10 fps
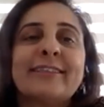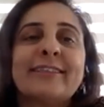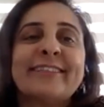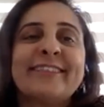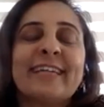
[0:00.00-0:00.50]

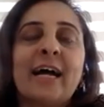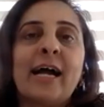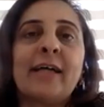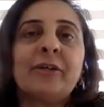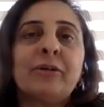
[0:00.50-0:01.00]
Yeah,
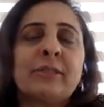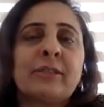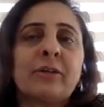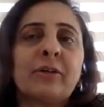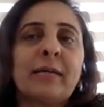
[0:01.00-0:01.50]
and
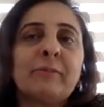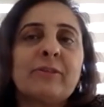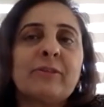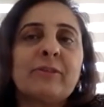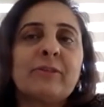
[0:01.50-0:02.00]
surnames
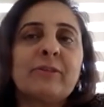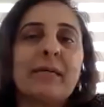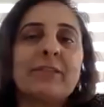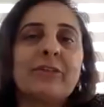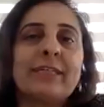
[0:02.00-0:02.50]
really
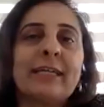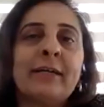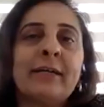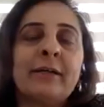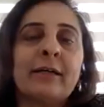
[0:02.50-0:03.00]
matter in
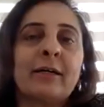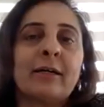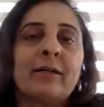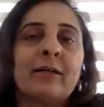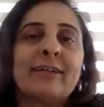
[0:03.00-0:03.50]
India.
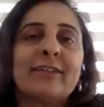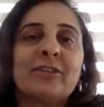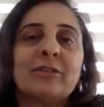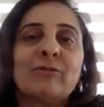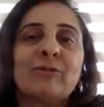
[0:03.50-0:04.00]
That
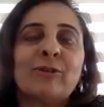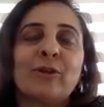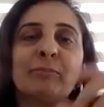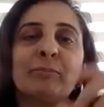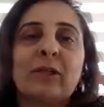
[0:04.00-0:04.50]

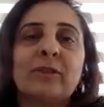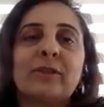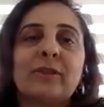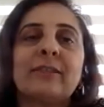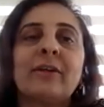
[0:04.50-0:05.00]
yes, because your
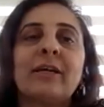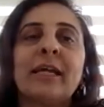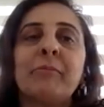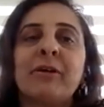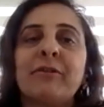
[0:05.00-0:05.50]

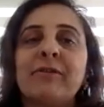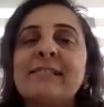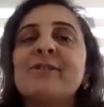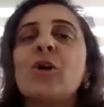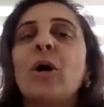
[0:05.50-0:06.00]
surname
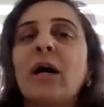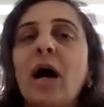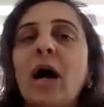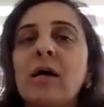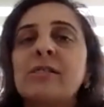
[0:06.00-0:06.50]
reveals your
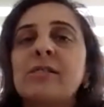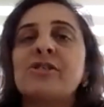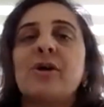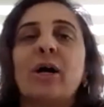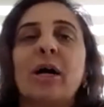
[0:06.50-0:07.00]
caste,
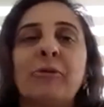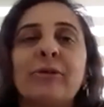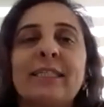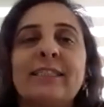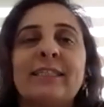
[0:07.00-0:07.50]
your
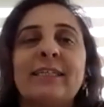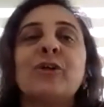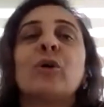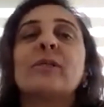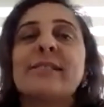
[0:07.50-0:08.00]
community,
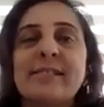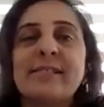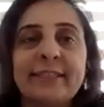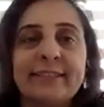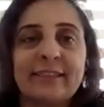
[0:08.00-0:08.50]
your
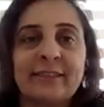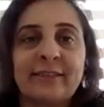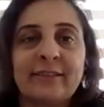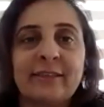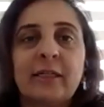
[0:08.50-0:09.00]
status.
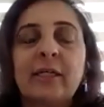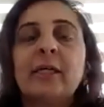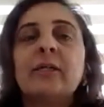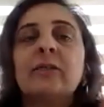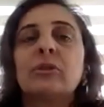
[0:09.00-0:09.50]

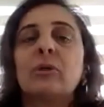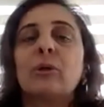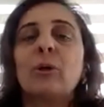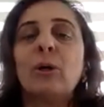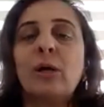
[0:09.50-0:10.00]

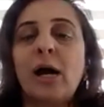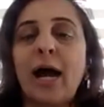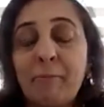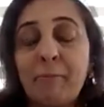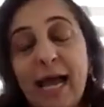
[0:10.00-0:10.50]
So
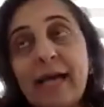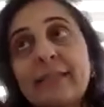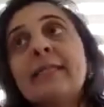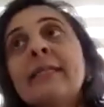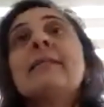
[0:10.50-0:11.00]
I'm
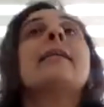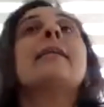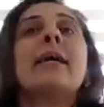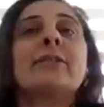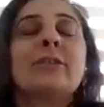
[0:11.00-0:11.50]
planning
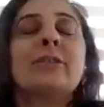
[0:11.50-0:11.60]
that